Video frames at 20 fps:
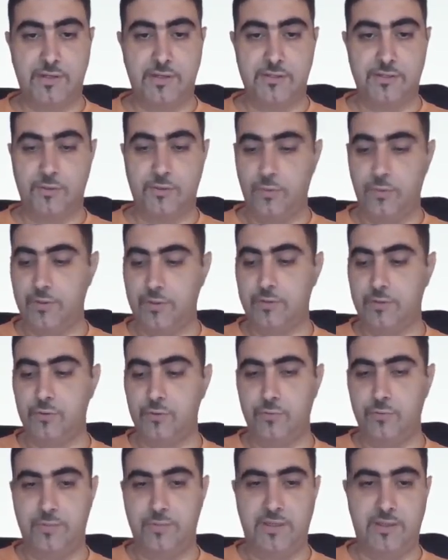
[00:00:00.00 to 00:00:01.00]
is going
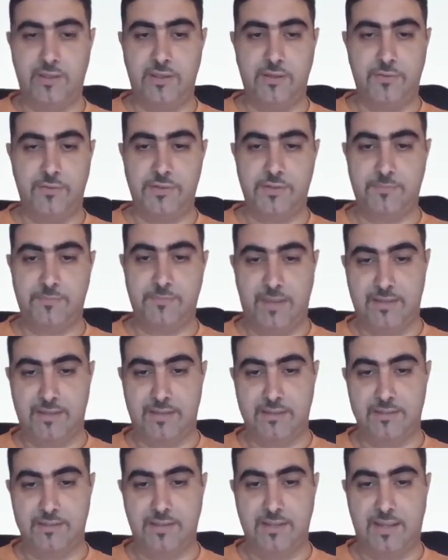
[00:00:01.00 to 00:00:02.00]
to be
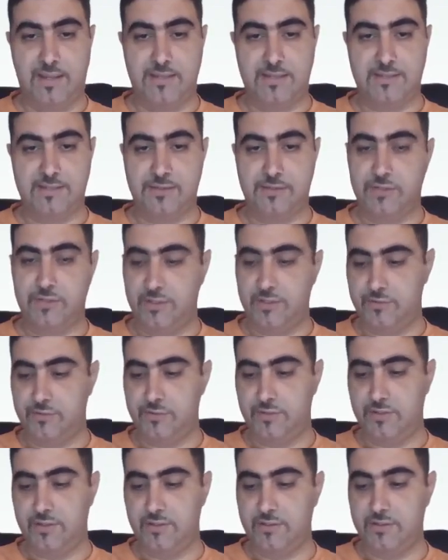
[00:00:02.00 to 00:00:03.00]
respected as I
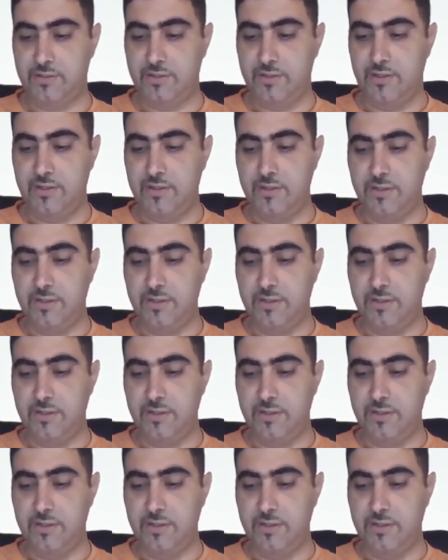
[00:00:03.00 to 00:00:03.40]
change this